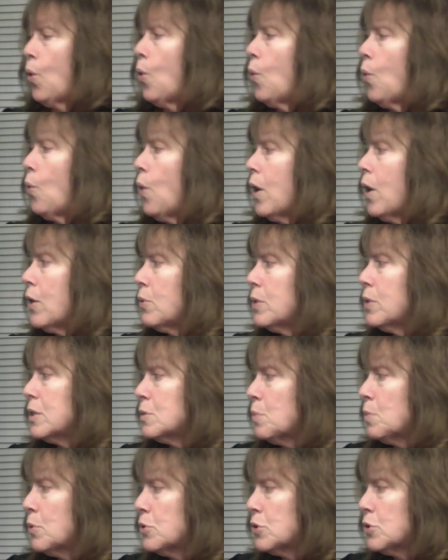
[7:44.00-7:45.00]
what are we
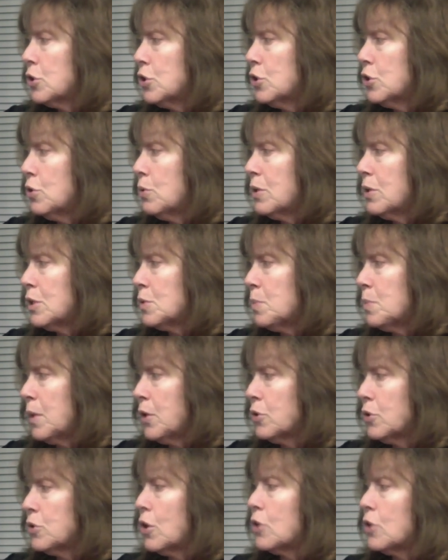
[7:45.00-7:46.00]
supposed to do when the speaker
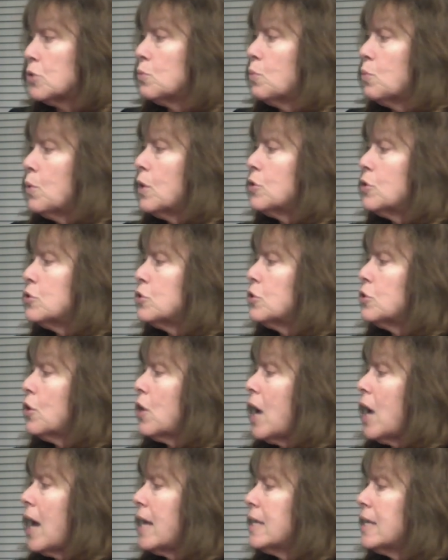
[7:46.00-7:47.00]
talks? Where should our
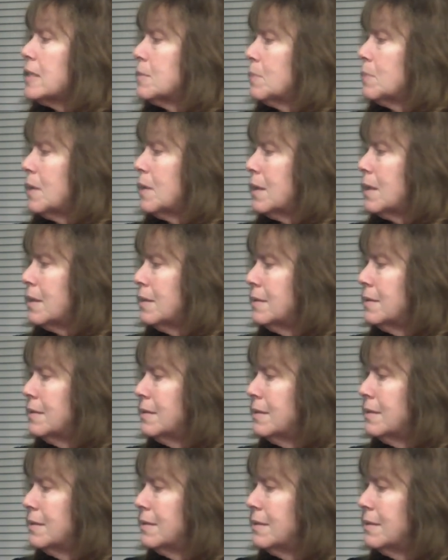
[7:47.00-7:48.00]
eyes be?
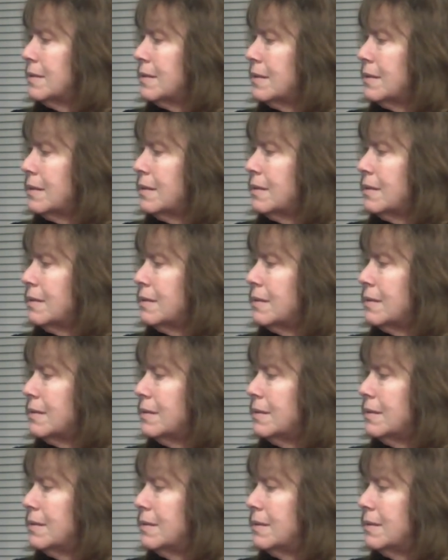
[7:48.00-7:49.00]
Oh,
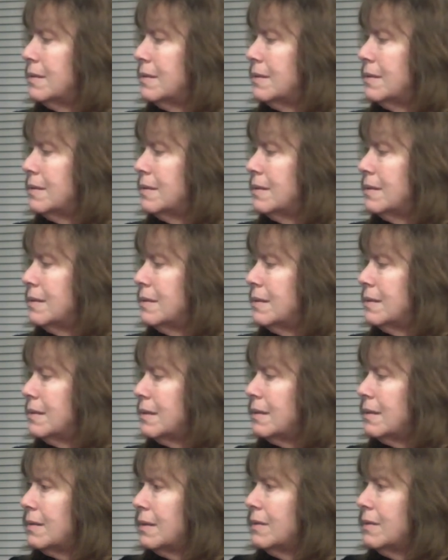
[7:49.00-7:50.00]

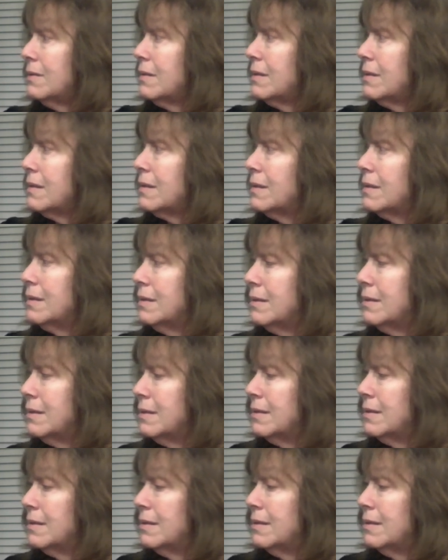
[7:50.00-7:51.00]
all over?
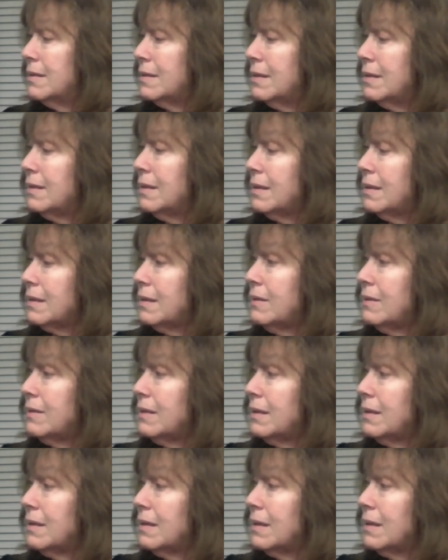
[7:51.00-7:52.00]
On that cute
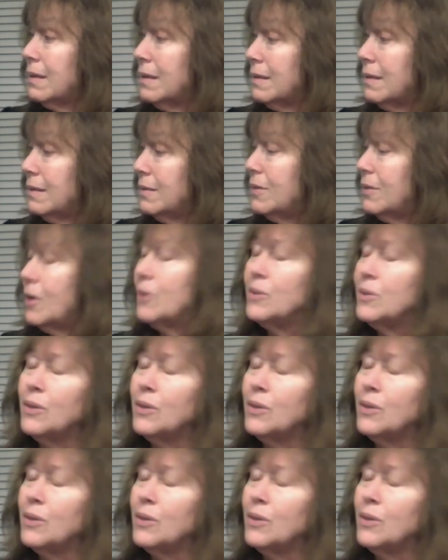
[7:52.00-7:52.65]
guy. No.